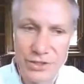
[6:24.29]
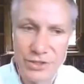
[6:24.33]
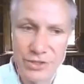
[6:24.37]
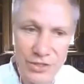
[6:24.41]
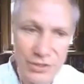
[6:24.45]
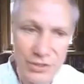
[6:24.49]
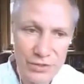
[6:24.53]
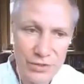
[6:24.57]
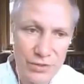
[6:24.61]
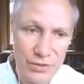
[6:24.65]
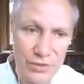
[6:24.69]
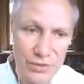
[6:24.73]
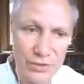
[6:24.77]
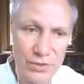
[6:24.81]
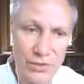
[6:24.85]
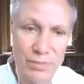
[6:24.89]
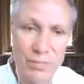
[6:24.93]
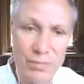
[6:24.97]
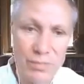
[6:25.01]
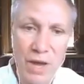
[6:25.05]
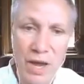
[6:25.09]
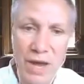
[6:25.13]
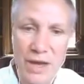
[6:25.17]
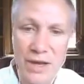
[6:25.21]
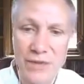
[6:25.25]

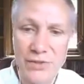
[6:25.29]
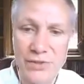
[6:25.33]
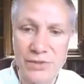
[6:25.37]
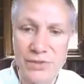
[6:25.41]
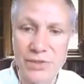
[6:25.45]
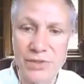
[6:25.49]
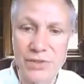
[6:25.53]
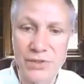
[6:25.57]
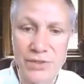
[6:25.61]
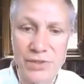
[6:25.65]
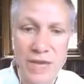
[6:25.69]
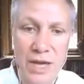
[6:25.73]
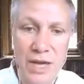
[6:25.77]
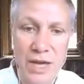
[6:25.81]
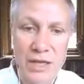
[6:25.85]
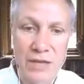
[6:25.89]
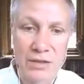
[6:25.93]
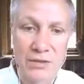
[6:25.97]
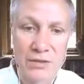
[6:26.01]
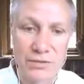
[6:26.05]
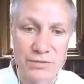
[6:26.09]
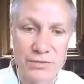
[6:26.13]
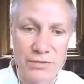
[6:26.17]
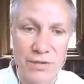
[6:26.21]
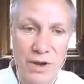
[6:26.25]
schistosomiasis
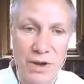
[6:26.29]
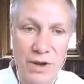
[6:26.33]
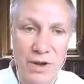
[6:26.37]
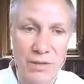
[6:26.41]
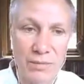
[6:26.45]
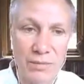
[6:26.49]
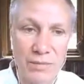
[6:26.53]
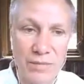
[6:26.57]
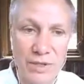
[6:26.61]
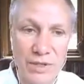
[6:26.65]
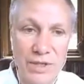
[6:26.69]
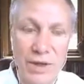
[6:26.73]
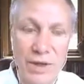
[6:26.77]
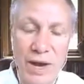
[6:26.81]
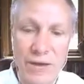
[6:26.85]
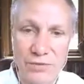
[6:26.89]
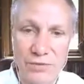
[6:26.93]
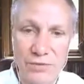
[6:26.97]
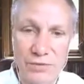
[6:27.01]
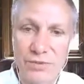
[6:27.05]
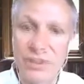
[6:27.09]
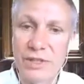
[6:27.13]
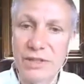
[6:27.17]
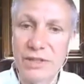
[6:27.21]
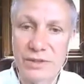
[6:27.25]
from the
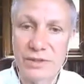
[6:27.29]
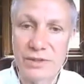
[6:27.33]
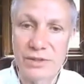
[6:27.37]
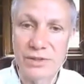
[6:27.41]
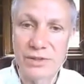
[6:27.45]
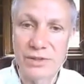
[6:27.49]
rice fields.